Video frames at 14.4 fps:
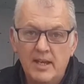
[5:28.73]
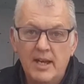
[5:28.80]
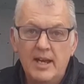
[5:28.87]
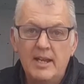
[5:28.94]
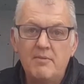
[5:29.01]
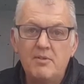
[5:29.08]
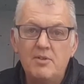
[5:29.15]

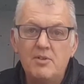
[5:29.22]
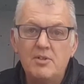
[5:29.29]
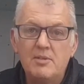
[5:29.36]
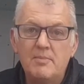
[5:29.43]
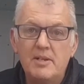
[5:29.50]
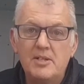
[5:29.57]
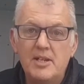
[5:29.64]
And if you're new
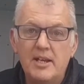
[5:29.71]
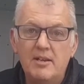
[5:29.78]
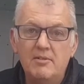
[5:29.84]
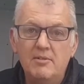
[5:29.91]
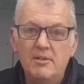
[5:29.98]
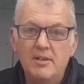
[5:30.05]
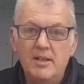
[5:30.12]
to my
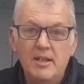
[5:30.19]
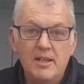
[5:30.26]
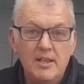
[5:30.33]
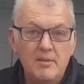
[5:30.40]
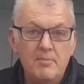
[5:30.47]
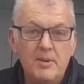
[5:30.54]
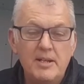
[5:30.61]
channel,
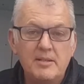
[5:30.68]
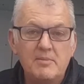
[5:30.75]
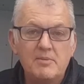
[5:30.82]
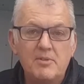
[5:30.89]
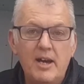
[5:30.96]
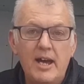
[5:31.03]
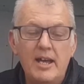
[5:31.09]
then please
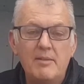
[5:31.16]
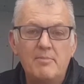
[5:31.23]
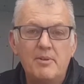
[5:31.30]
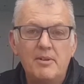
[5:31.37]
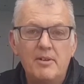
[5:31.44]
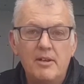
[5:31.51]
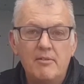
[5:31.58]
subscribe,
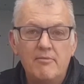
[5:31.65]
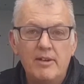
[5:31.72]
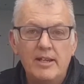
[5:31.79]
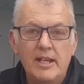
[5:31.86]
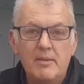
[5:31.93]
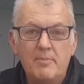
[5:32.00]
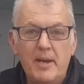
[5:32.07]

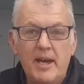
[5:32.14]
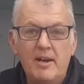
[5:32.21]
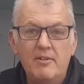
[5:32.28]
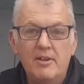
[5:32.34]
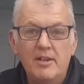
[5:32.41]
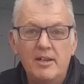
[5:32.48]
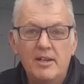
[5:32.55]
ring that
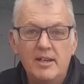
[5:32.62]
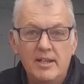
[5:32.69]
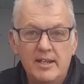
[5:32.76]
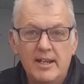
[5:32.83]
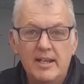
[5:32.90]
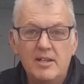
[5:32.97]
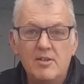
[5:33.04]
bell,
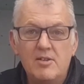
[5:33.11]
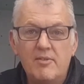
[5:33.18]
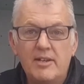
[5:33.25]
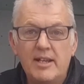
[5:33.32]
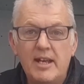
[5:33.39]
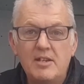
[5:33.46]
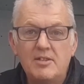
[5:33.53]
get
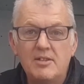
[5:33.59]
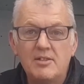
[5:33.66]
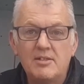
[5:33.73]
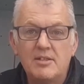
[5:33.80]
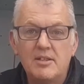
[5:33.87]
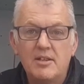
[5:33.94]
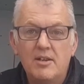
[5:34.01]

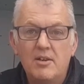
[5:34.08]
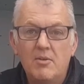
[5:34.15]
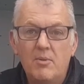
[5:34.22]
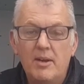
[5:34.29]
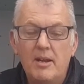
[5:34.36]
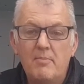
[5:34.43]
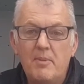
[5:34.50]
notifications
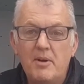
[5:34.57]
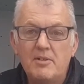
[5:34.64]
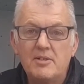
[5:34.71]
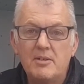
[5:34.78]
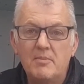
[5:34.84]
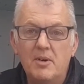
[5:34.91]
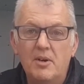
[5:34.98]
when I post
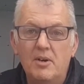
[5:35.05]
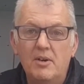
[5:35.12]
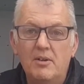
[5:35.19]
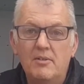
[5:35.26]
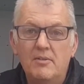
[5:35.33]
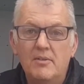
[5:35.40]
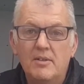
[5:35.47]
some more.
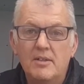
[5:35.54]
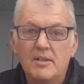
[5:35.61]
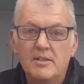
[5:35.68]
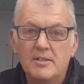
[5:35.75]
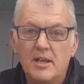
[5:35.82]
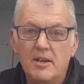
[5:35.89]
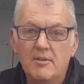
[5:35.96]

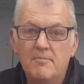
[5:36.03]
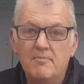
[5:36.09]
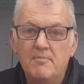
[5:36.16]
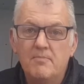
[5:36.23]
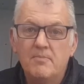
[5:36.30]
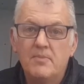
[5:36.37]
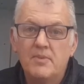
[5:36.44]
So
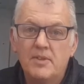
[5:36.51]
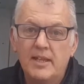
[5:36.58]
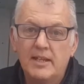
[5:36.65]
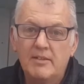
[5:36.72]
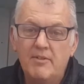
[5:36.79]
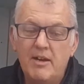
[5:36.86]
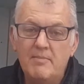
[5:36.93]

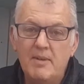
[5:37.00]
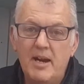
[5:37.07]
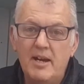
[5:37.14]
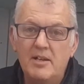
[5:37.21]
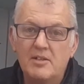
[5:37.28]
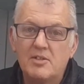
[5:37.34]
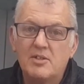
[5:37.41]
thank you very
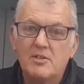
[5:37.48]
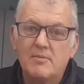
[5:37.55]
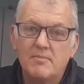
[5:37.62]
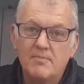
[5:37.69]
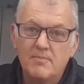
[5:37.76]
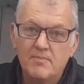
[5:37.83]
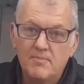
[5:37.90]
much.
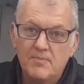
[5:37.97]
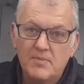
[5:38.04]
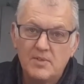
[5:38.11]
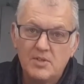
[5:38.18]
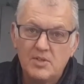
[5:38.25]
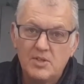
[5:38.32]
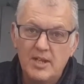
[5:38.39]

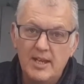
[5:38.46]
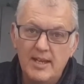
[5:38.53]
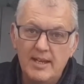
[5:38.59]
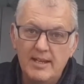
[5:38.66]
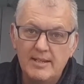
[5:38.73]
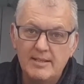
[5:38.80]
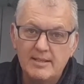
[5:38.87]

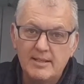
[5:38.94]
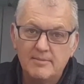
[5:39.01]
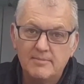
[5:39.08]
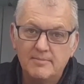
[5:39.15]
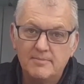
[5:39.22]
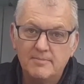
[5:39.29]
Cheers.